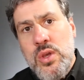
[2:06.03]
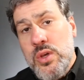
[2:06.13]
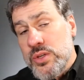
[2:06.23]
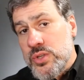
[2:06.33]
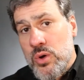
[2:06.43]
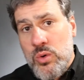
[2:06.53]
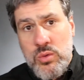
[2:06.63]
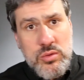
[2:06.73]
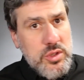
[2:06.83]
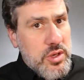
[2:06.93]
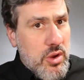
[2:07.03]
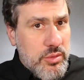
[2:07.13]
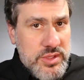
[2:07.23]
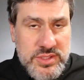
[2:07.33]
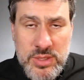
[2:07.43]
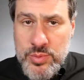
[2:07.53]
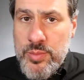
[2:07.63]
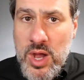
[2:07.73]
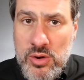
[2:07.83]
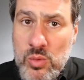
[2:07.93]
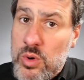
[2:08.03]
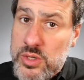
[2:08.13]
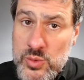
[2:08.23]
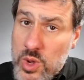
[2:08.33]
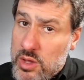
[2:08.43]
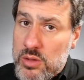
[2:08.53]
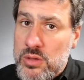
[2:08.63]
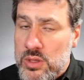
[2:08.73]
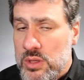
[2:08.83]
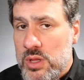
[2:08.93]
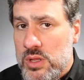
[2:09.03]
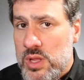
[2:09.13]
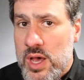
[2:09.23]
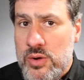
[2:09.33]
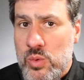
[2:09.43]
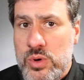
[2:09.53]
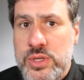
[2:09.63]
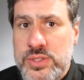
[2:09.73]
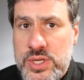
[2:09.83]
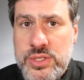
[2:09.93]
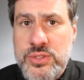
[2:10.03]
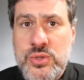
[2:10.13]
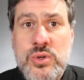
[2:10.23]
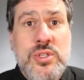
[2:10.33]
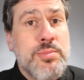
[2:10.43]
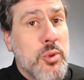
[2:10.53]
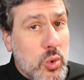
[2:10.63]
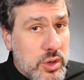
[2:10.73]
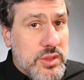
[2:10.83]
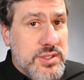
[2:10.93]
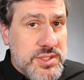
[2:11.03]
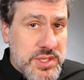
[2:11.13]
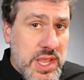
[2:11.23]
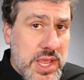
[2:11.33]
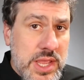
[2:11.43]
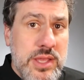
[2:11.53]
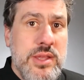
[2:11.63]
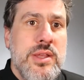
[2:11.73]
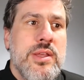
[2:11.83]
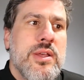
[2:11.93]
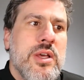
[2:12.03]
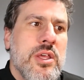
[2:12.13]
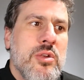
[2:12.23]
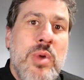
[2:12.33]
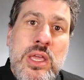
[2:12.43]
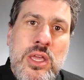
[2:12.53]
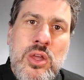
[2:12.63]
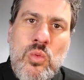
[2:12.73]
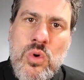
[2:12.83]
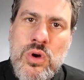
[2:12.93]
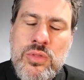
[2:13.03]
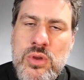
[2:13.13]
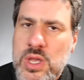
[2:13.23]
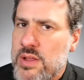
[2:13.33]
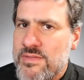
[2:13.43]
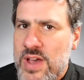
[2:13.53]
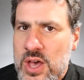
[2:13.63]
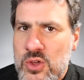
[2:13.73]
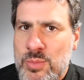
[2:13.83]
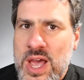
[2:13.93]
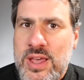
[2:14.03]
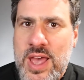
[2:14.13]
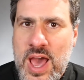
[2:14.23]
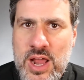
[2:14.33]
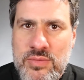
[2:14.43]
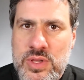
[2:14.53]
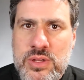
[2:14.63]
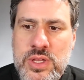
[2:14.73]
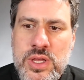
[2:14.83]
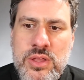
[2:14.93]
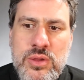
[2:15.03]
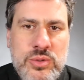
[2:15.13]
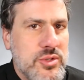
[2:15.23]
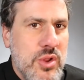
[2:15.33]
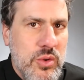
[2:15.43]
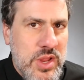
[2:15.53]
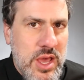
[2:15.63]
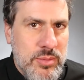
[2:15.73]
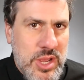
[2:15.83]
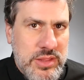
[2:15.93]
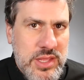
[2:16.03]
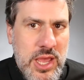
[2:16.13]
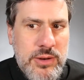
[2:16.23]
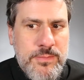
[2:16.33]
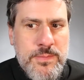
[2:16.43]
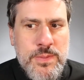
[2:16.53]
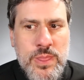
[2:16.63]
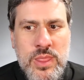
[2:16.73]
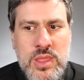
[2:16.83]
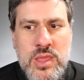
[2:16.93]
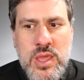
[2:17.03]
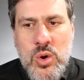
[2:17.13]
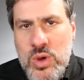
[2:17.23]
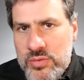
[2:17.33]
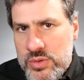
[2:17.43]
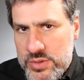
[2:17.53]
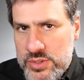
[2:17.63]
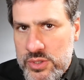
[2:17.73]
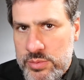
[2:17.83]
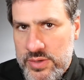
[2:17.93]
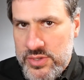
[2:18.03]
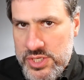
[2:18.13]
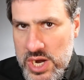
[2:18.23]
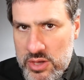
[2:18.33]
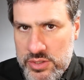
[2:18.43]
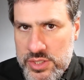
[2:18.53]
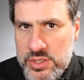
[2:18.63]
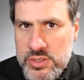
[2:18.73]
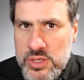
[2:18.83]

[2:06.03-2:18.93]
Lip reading: So, this type of model works well. A lot of organizations are exploring this today. They're making it work. They're getting value back out of it. There's no doubt about that. However, there's a little bit of a challenge.